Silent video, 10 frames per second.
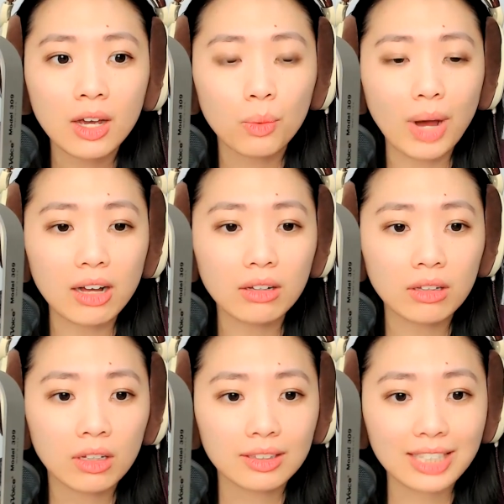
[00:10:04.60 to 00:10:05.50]
Well,
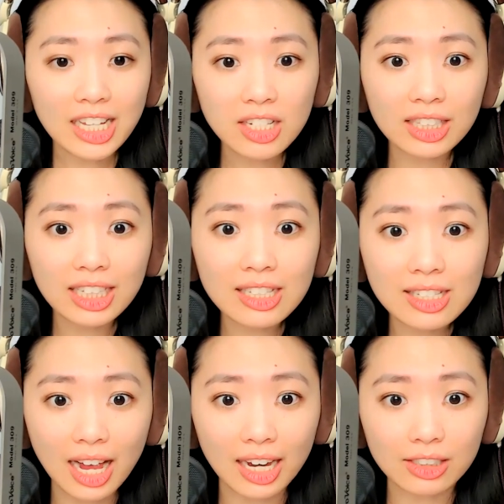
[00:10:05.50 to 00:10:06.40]
that's on the
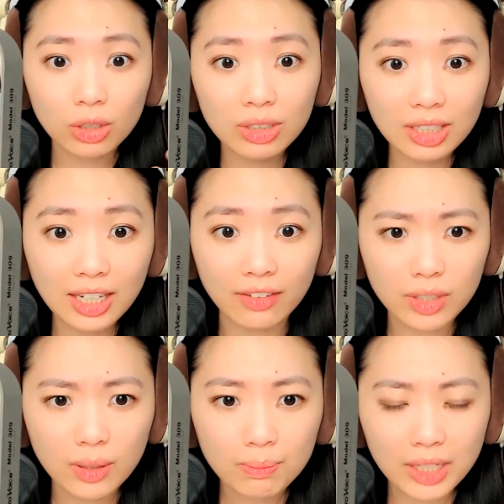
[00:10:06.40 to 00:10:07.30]
inside, you're the
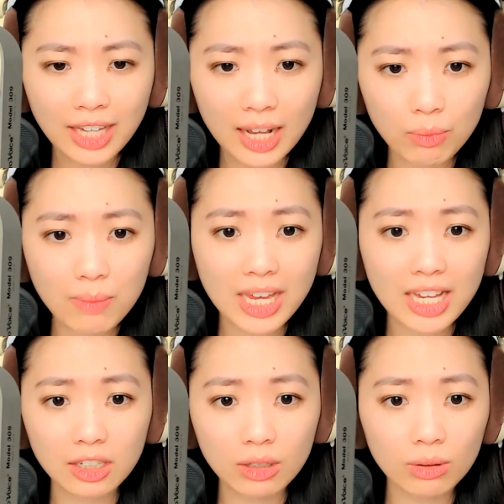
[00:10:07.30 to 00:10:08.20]
gift. But can we
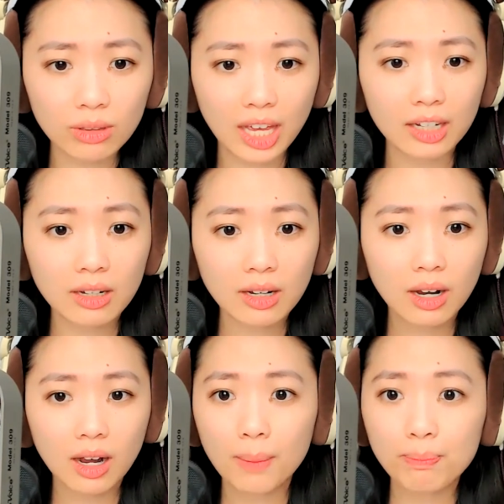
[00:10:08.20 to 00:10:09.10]
make you like
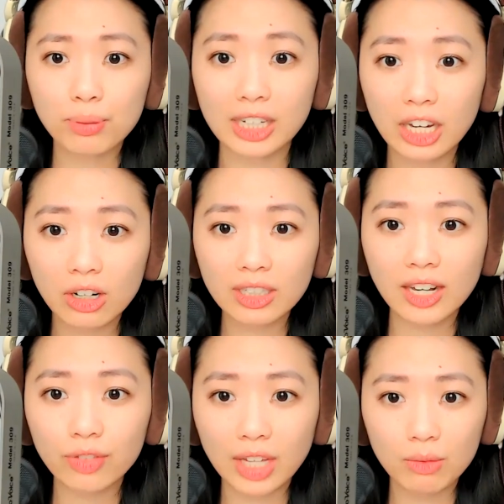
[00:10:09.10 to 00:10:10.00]
a prettier
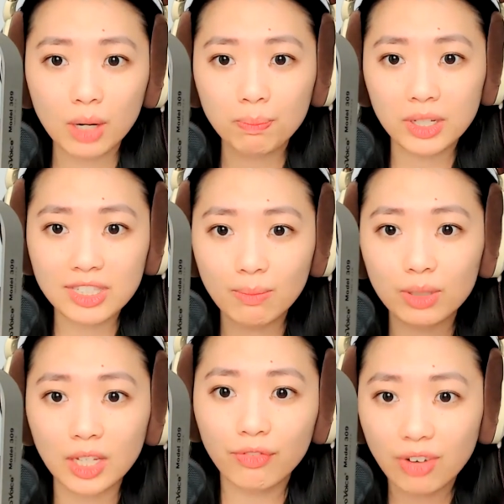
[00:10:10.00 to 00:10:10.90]
gift? Can we put some
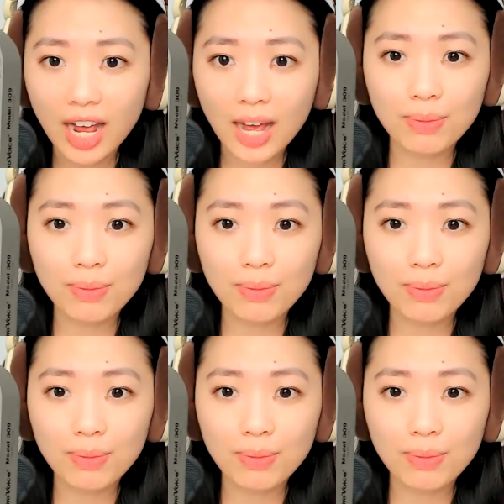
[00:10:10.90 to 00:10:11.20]
gift wrap?